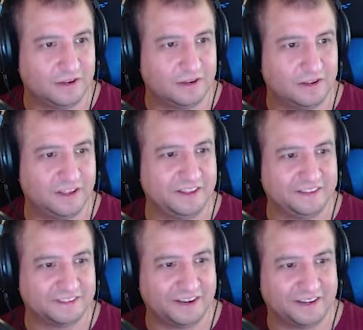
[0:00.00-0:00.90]

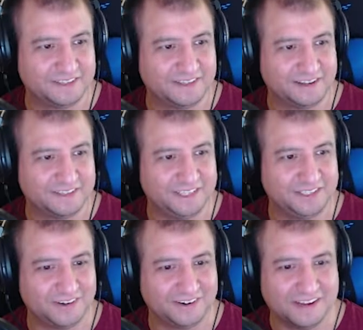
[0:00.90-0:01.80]
Is it on a
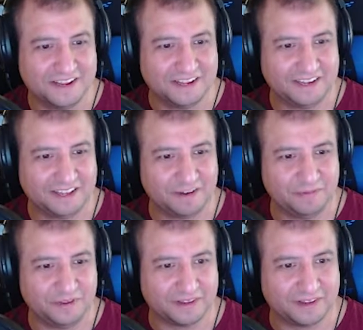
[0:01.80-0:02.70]
t-shirt? That would
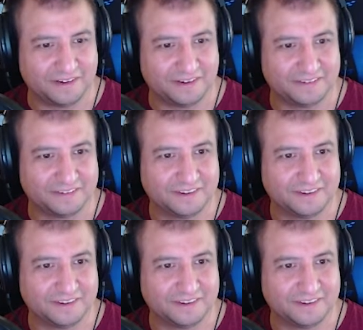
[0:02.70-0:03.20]
be hilarious.